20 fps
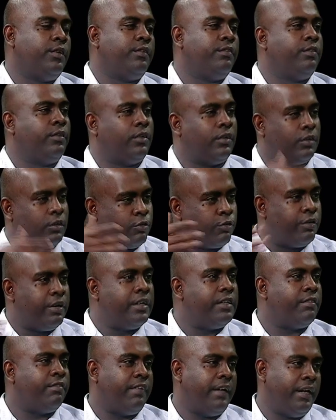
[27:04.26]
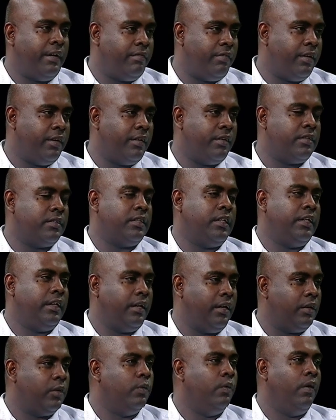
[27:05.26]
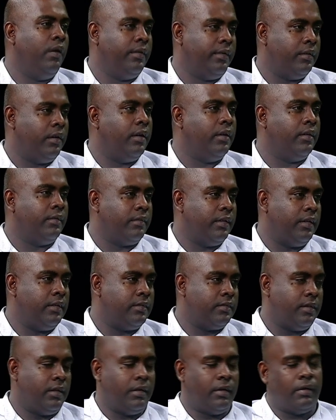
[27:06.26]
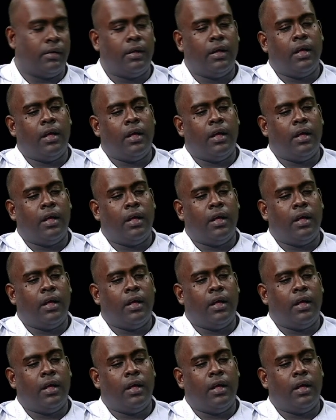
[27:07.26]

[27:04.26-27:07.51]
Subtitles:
for 3 to 5 years, and then they go on to other things there.